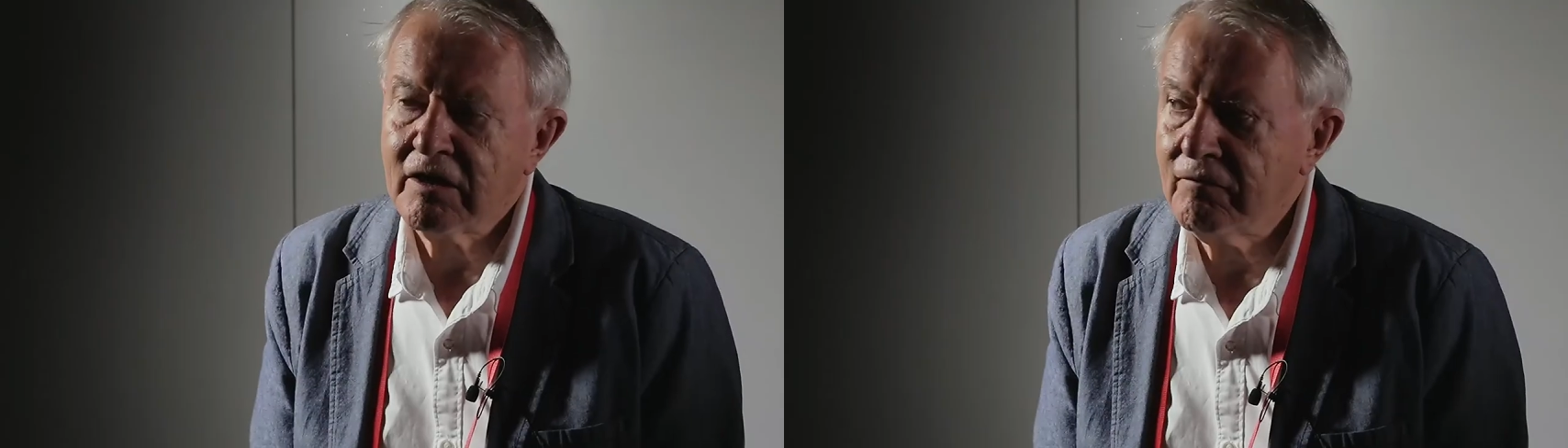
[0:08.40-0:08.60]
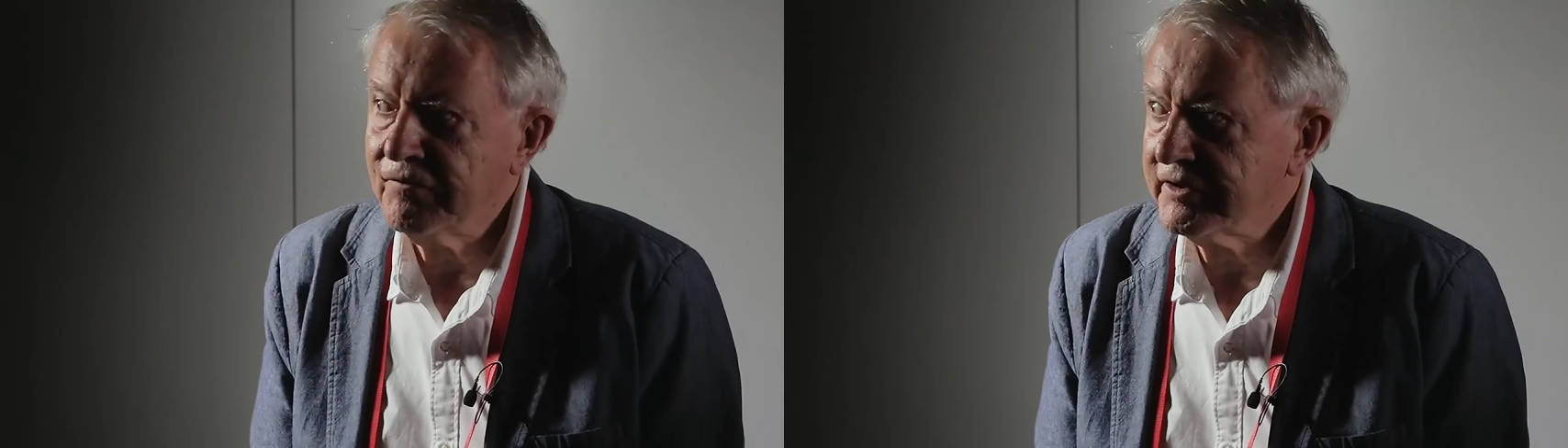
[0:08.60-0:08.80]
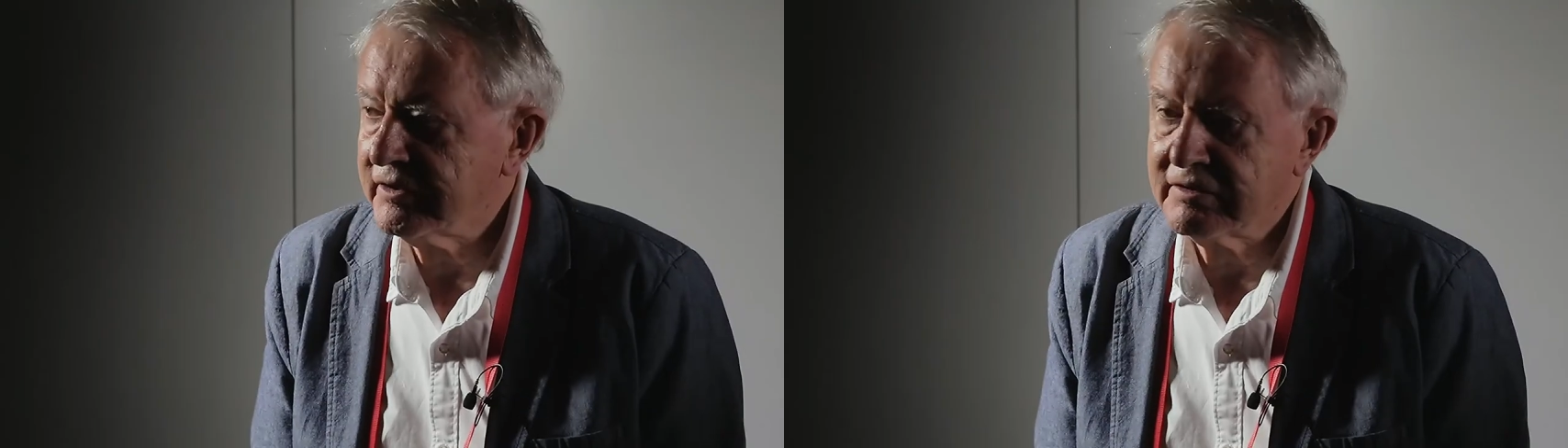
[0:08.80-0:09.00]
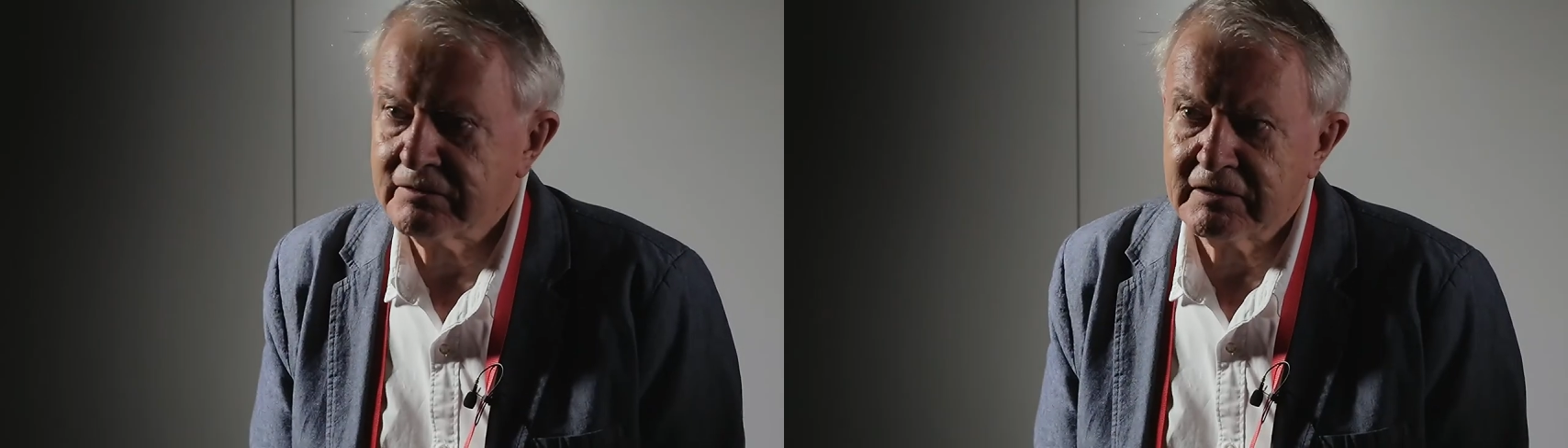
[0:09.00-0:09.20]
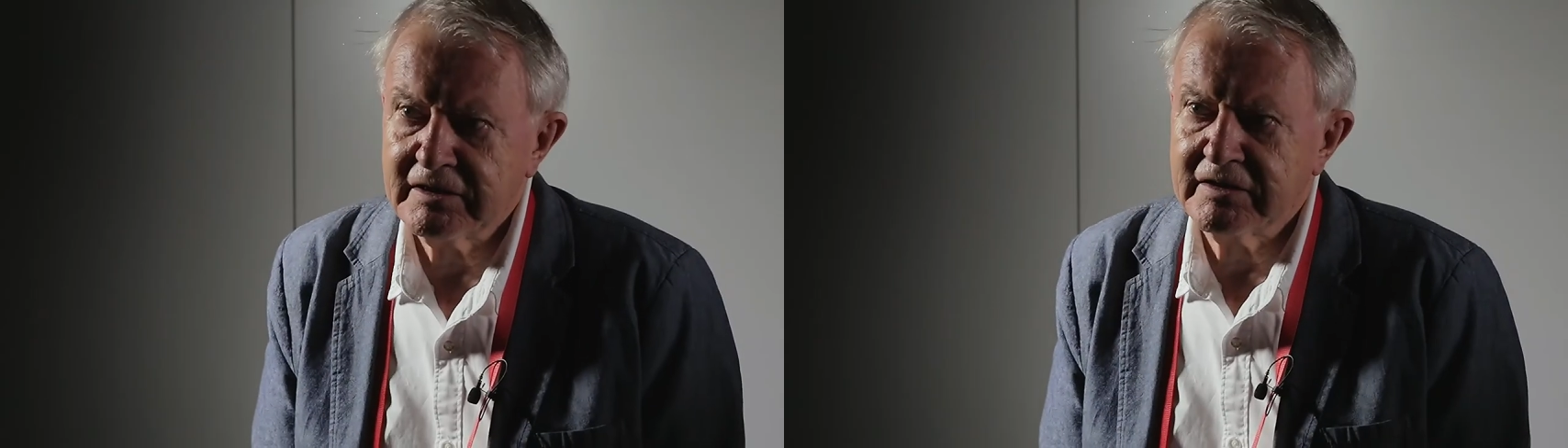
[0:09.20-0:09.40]
confident
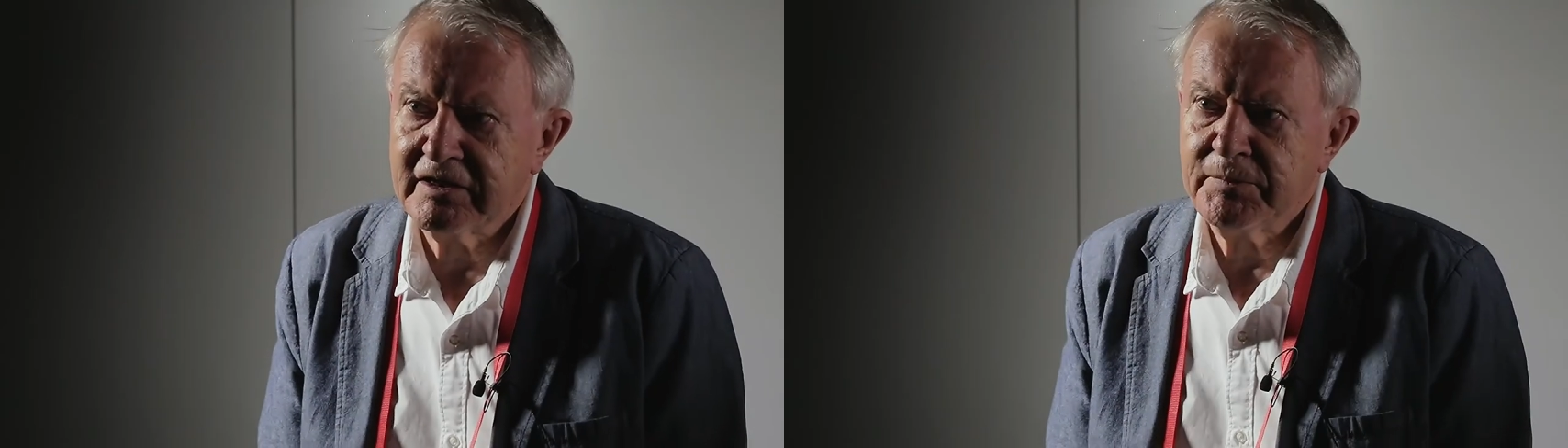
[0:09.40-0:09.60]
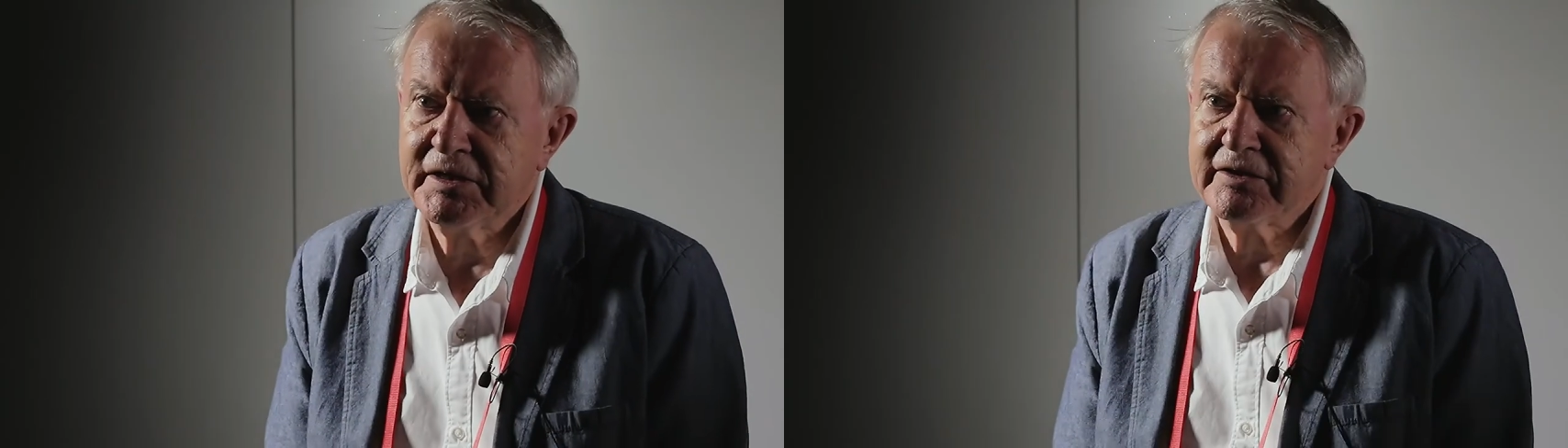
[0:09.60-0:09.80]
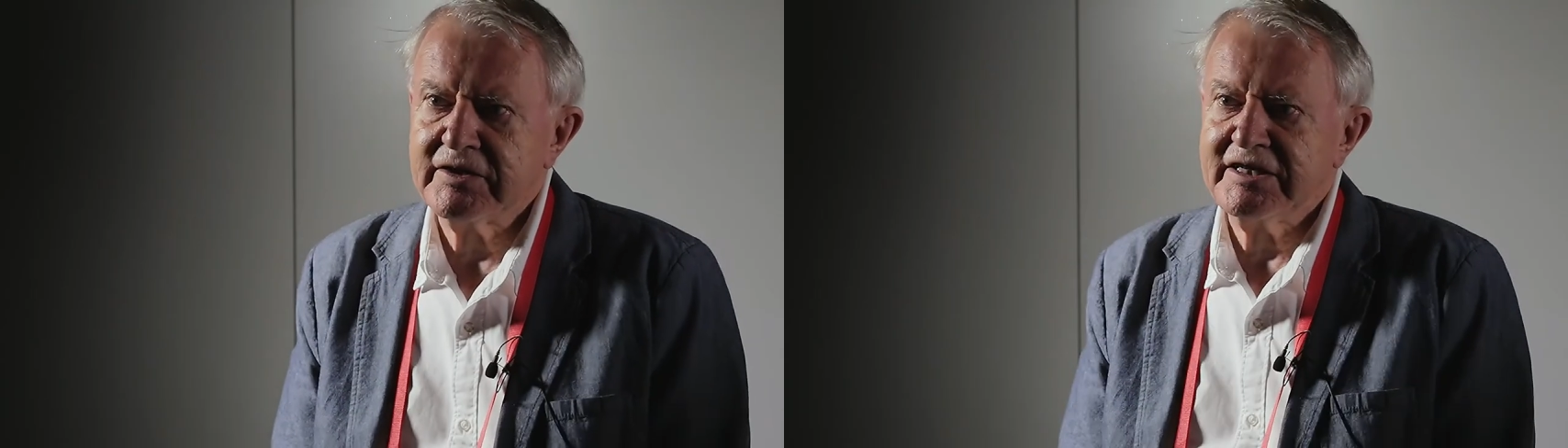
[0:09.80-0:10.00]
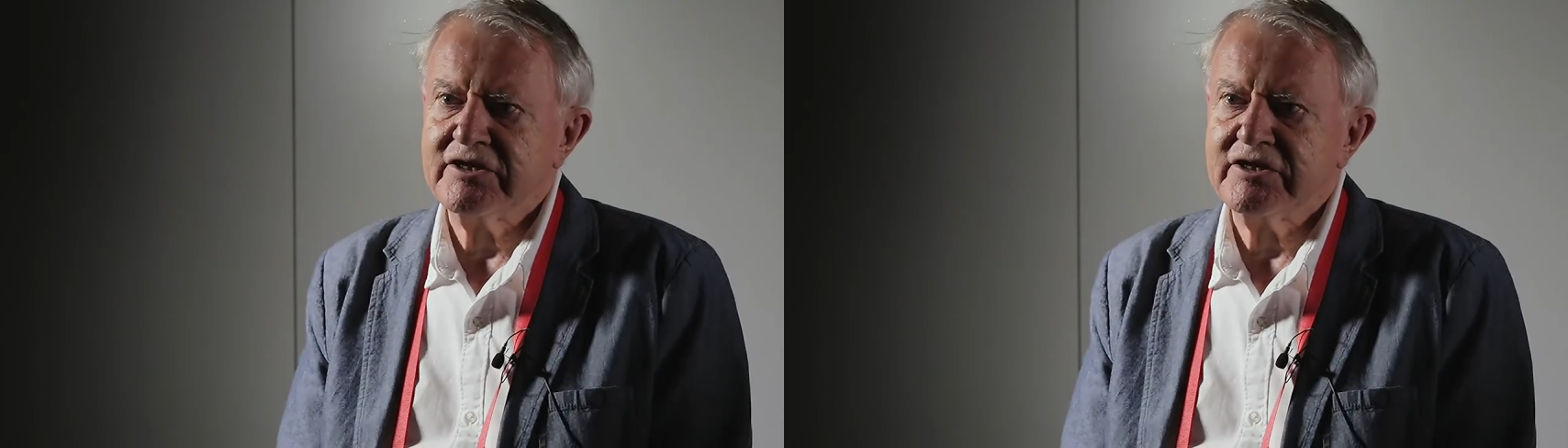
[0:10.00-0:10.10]
in the ability